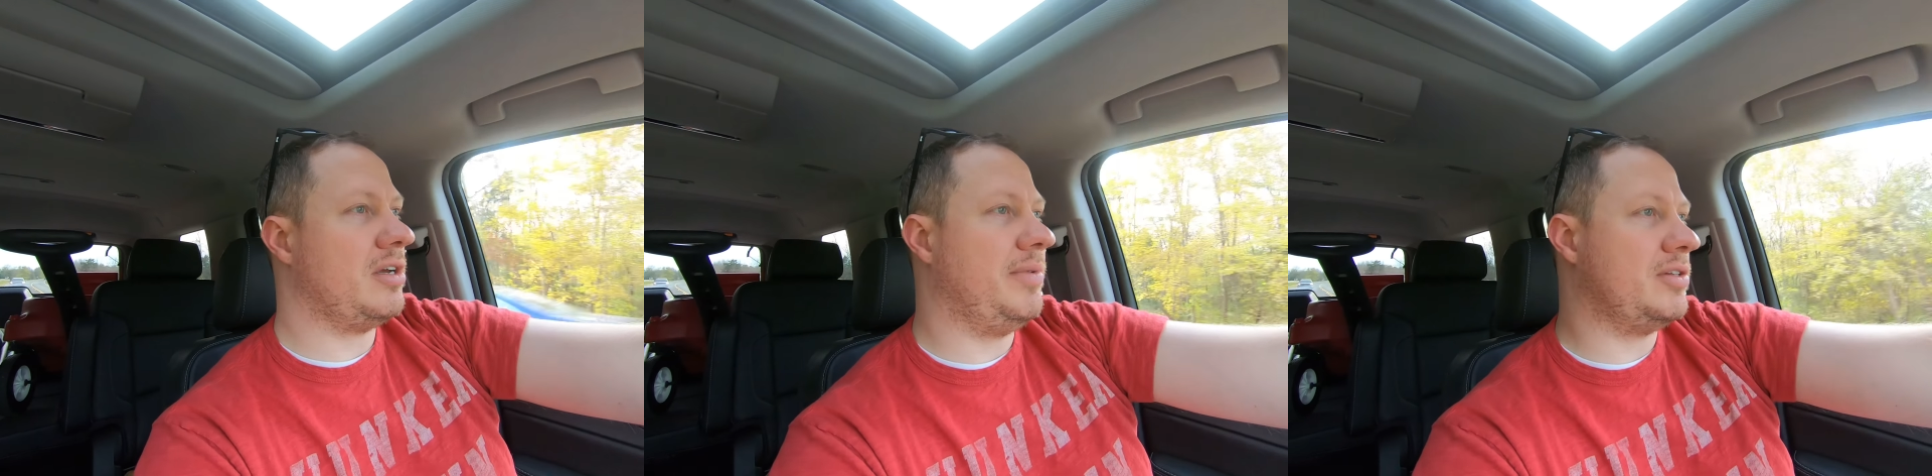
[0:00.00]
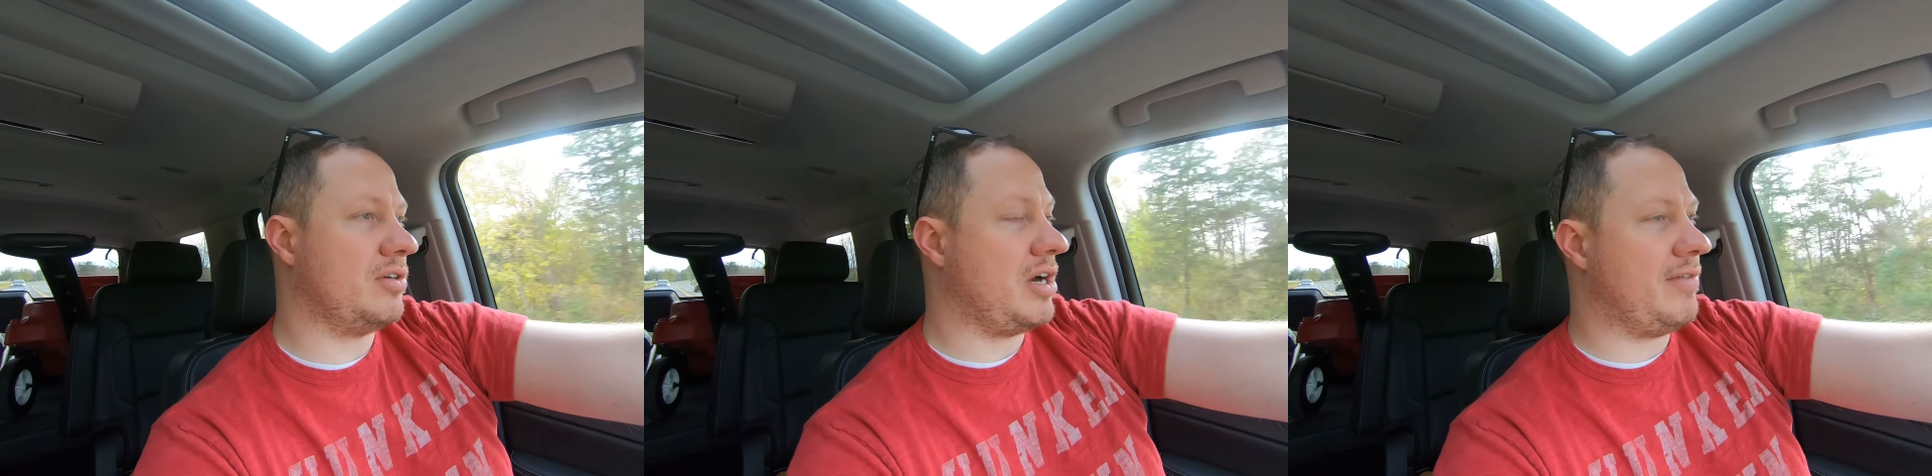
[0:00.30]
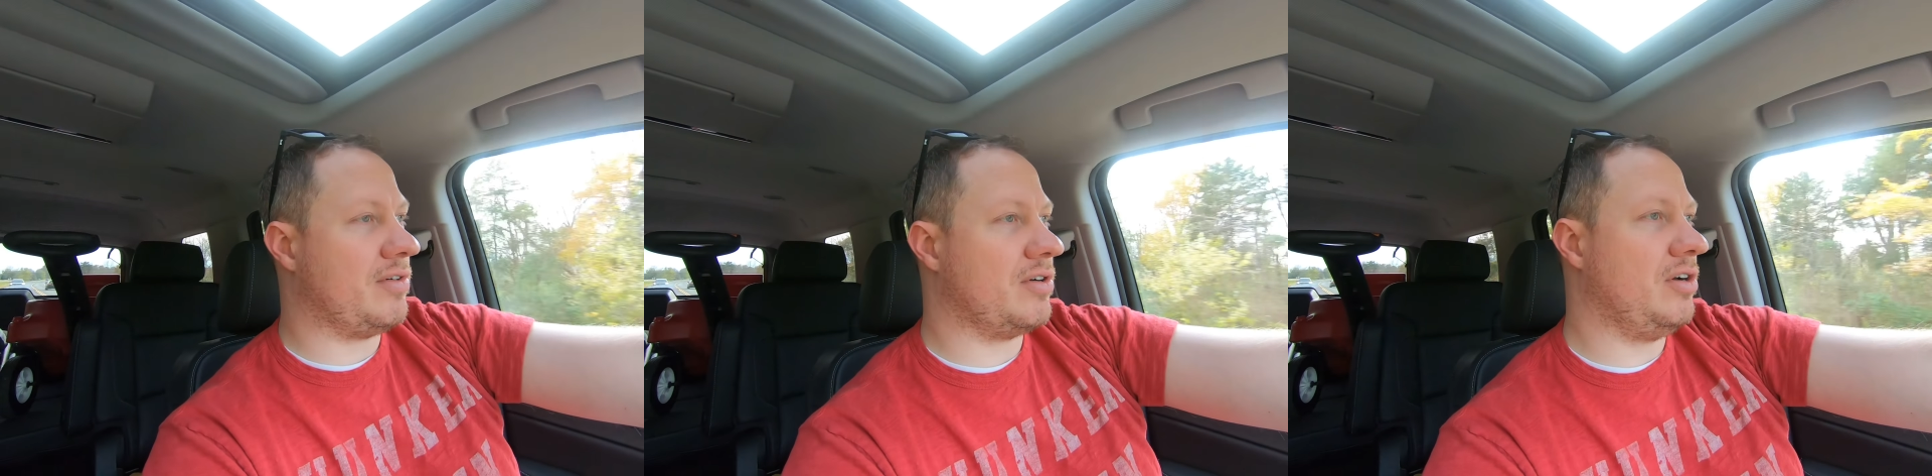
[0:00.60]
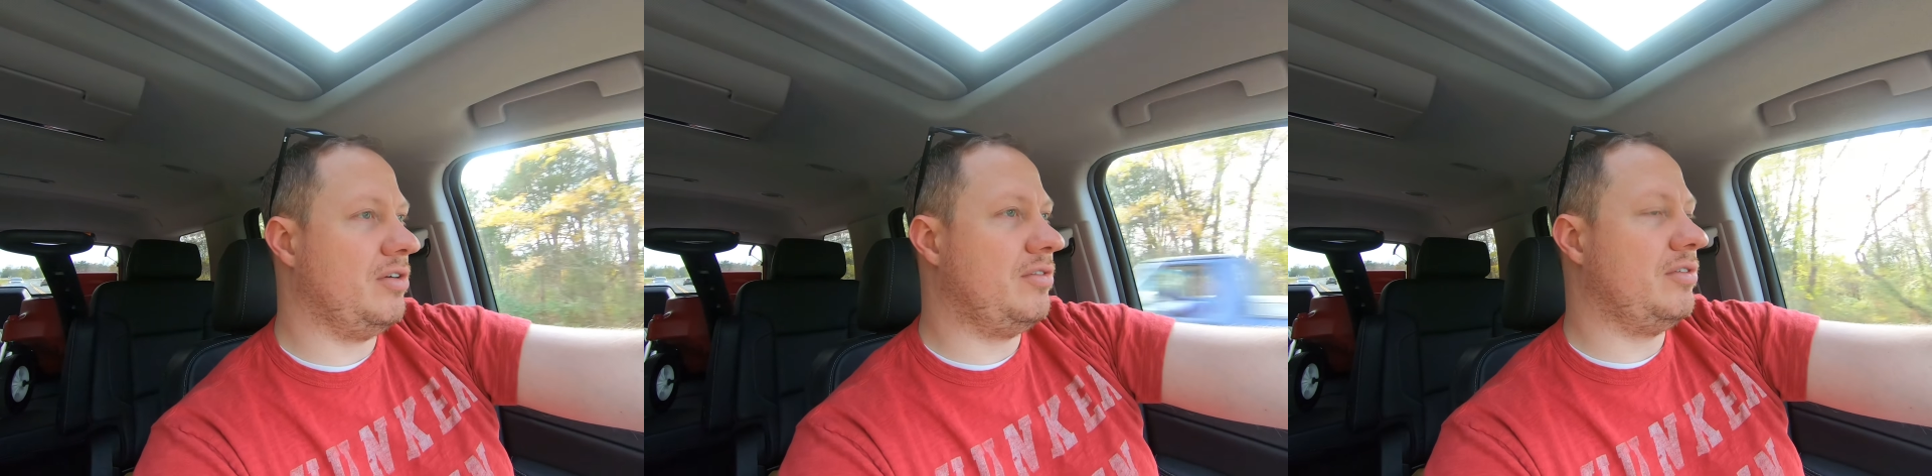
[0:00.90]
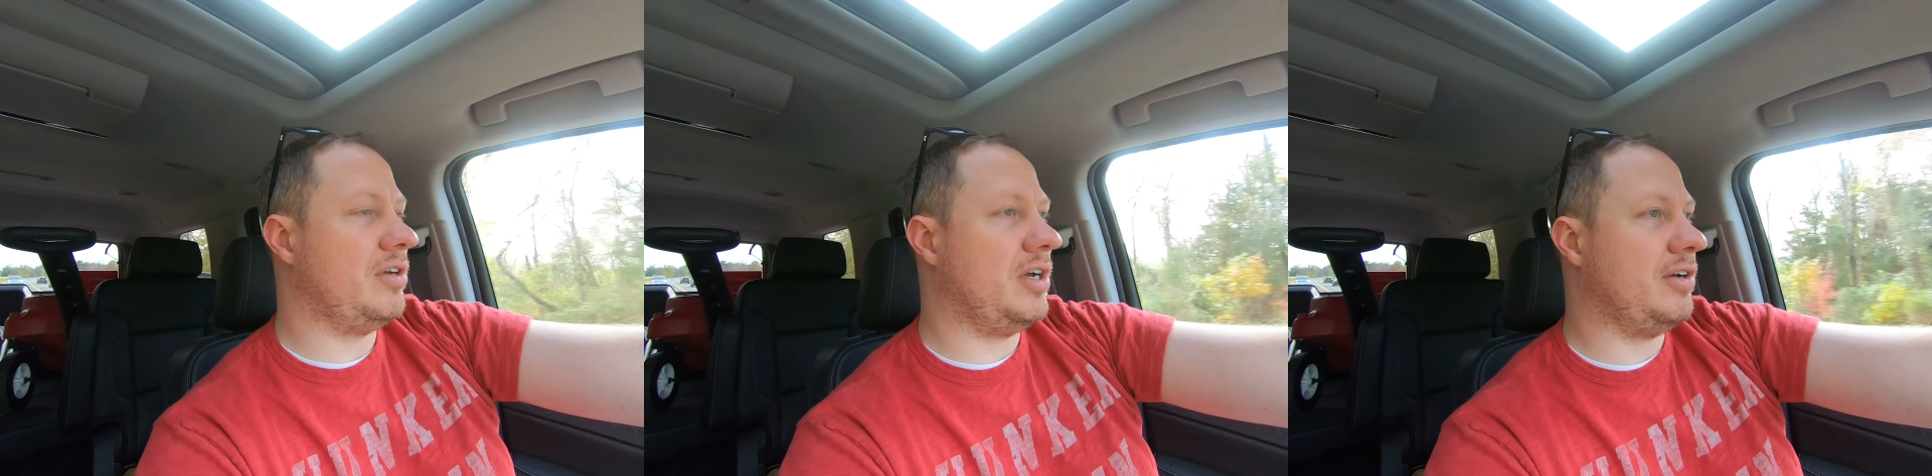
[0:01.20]
I mean, it's a gravel road,
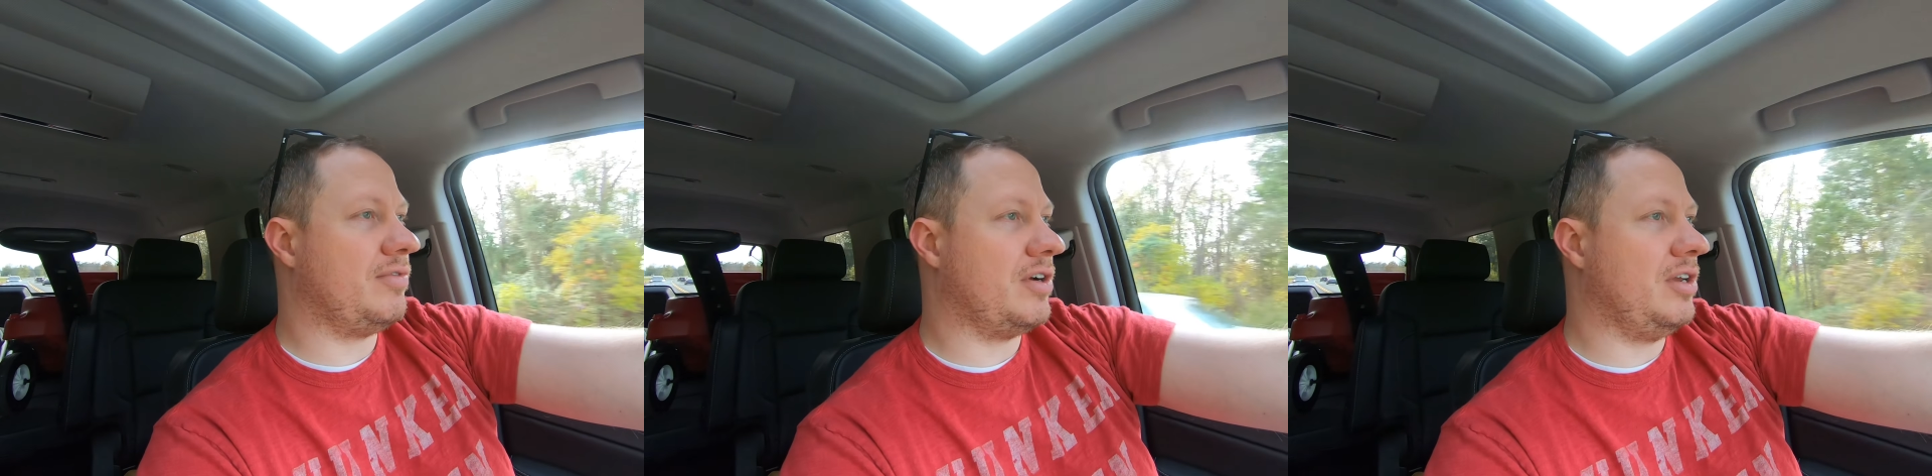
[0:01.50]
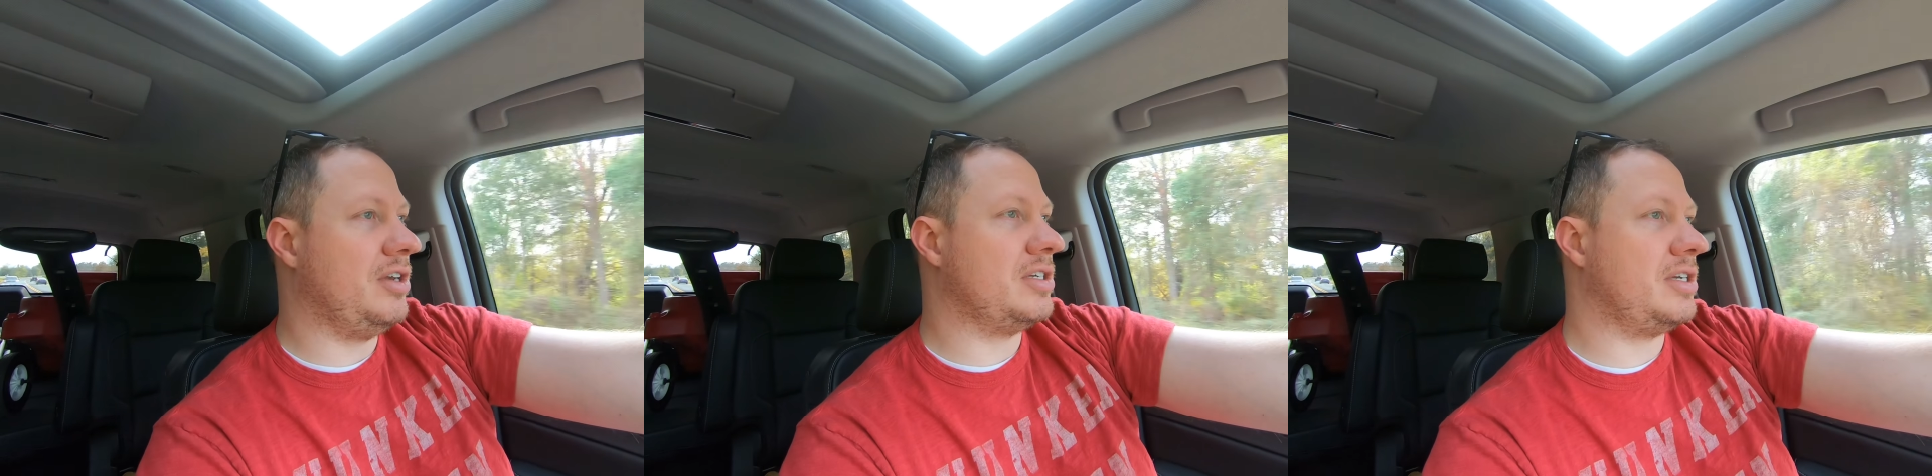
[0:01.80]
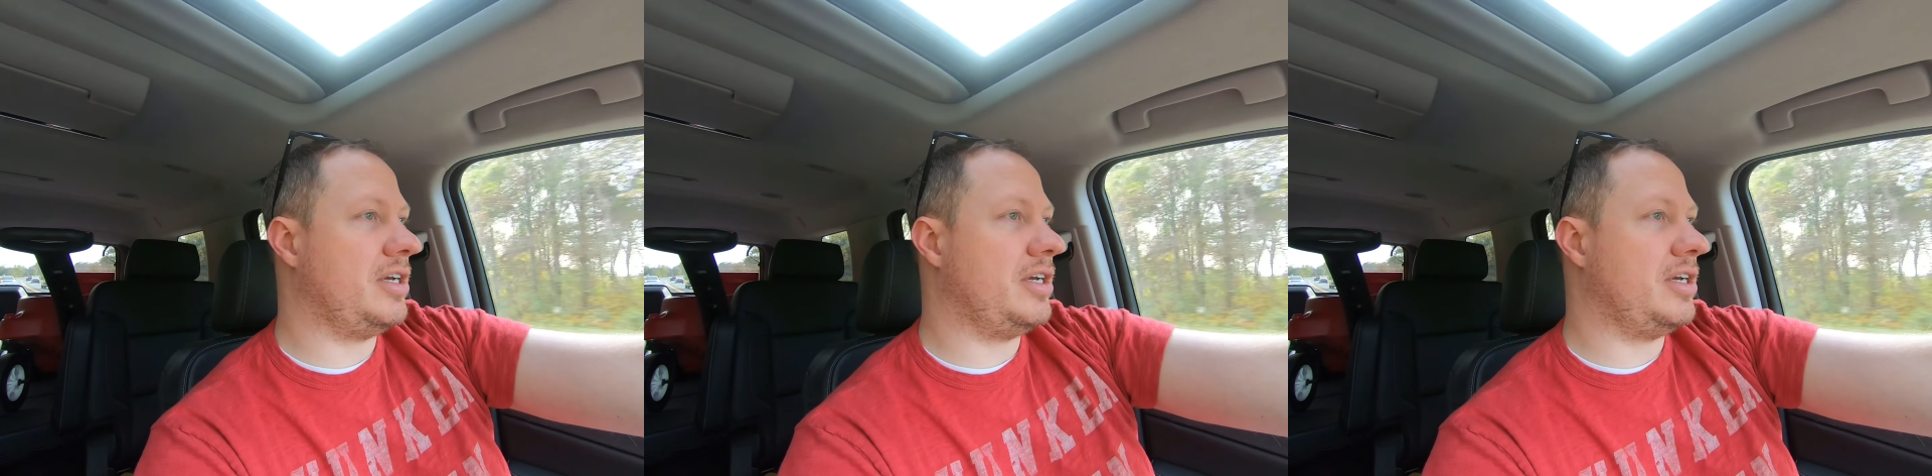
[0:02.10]
for goodness